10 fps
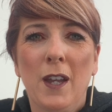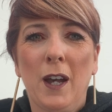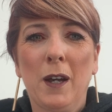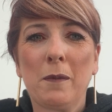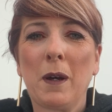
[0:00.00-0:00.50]

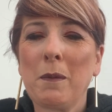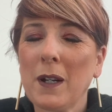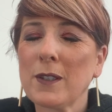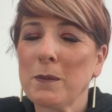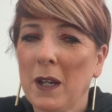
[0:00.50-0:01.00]

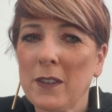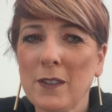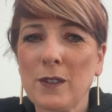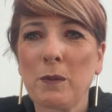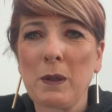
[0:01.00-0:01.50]
amongst some
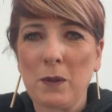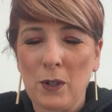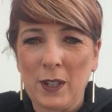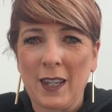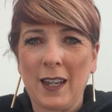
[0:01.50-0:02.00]
others that we were
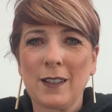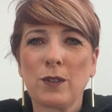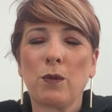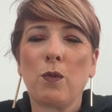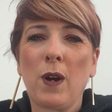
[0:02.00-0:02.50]
looking at
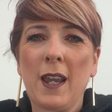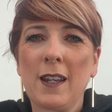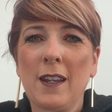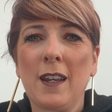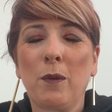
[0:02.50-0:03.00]

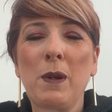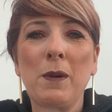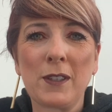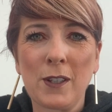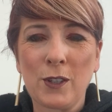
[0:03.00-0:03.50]
when we
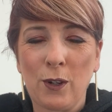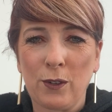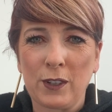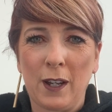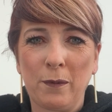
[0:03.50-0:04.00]
went into
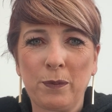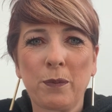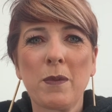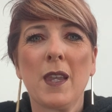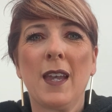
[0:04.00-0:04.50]
lockdown,
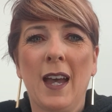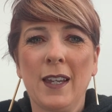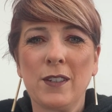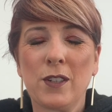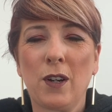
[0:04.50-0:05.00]

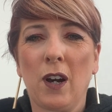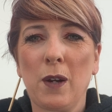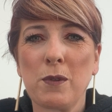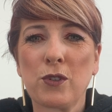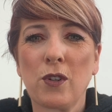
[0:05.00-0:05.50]
and I
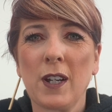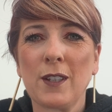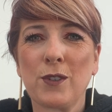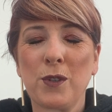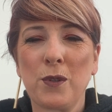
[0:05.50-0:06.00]
was
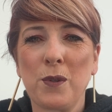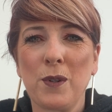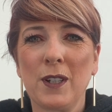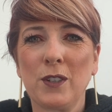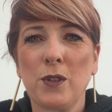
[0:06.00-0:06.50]
trying
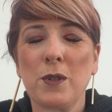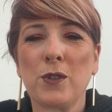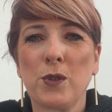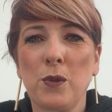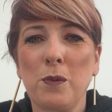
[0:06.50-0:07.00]
to do a
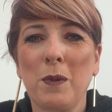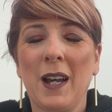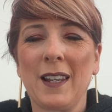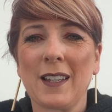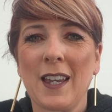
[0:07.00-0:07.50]
Zoom
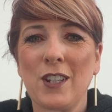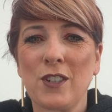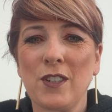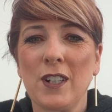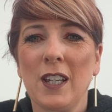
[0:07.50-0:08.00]

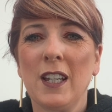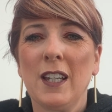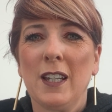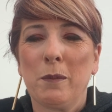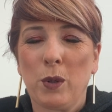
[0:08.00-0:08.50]
allocation
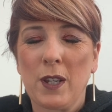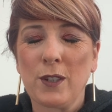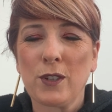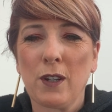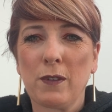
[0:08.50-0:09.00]
booking
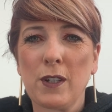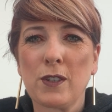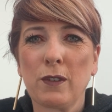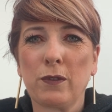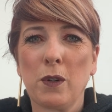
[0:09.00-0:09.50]

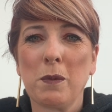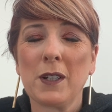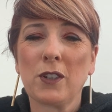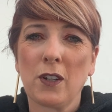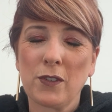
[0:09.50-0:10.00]
service for my
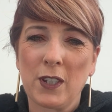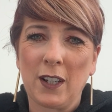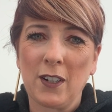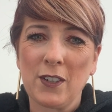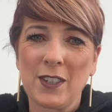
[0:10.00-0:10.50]
dancing
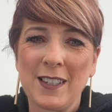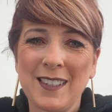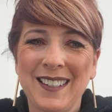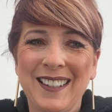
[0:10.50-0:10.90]
classes.